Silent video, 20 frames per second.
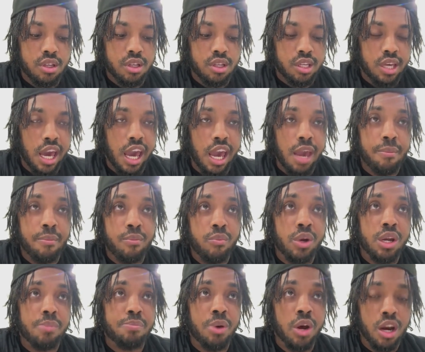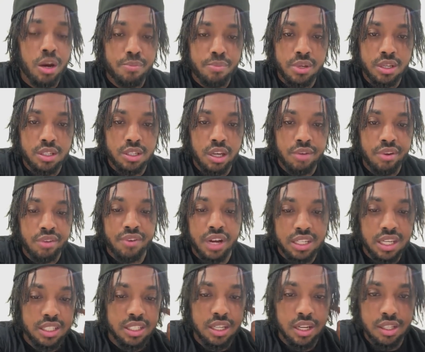came with a purpose. Even if I
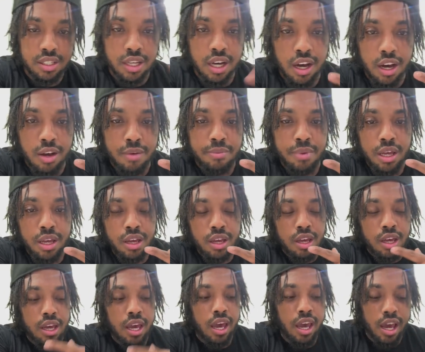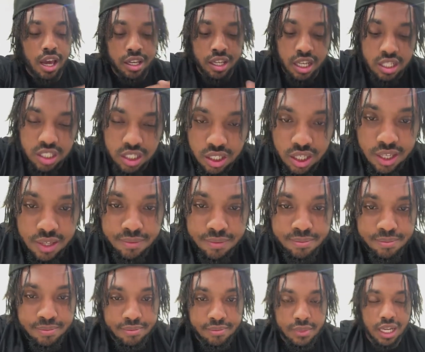didn't see the dub initially,
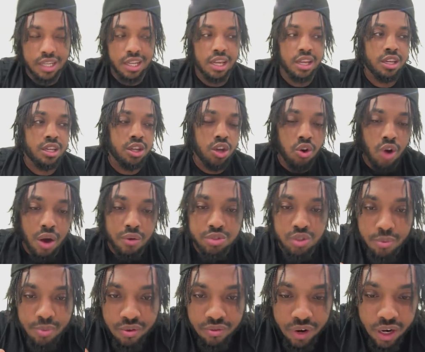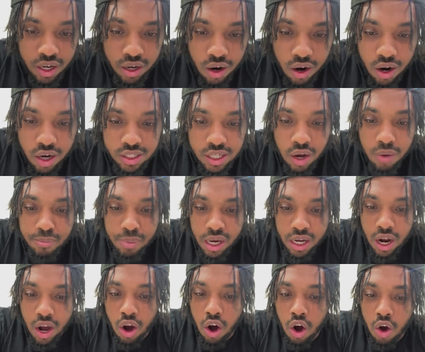I didn't know I was gonna be renting cars out, but
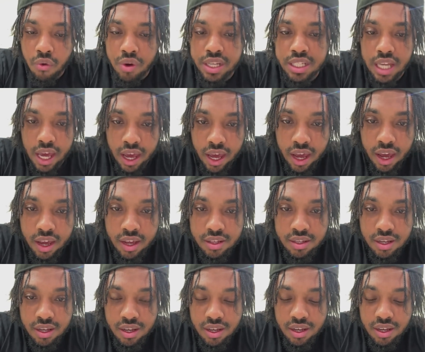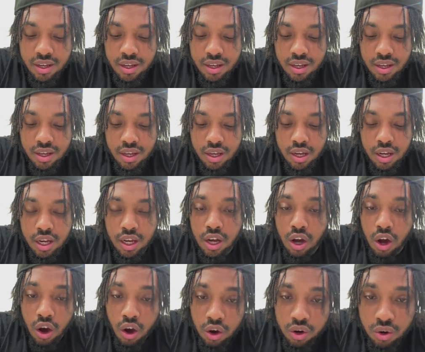I always had
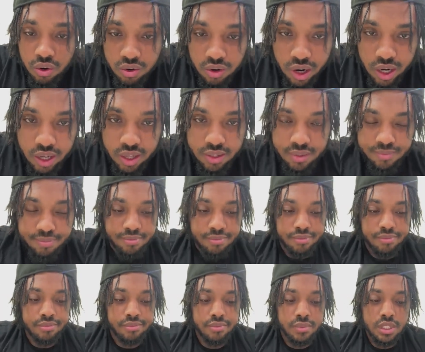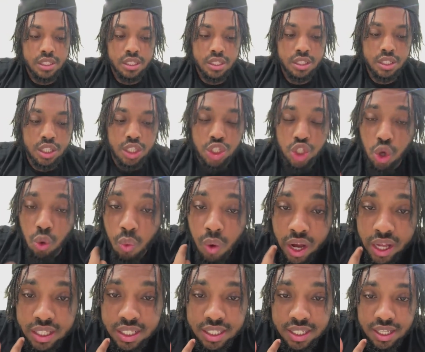auto credit. So
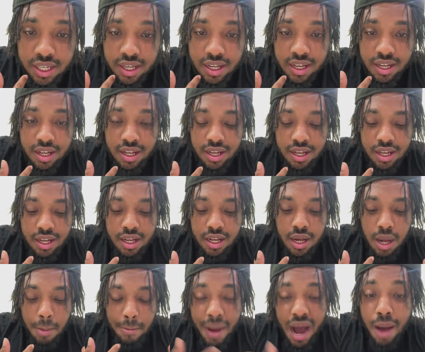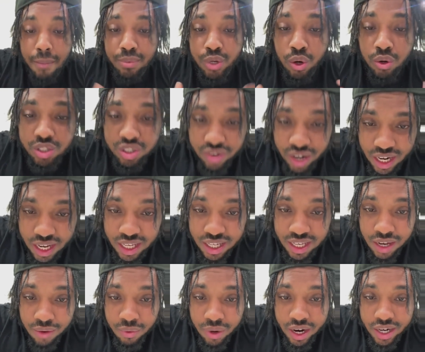once mom dude's credit
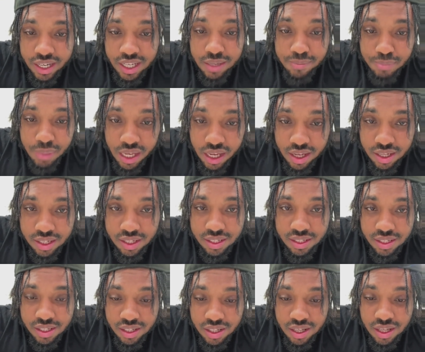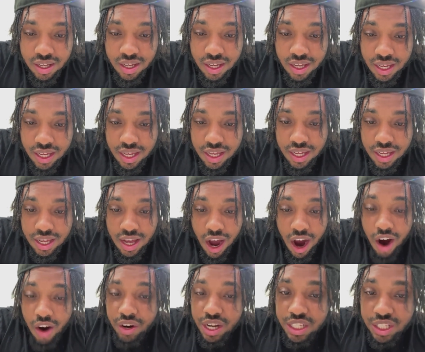get where it need to be,
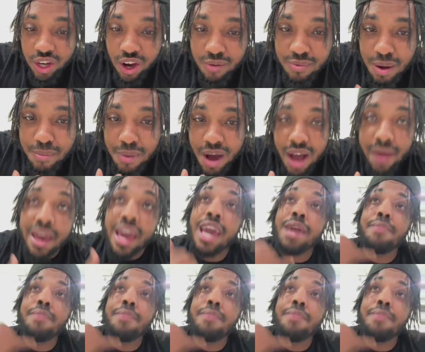I already told my mom, hey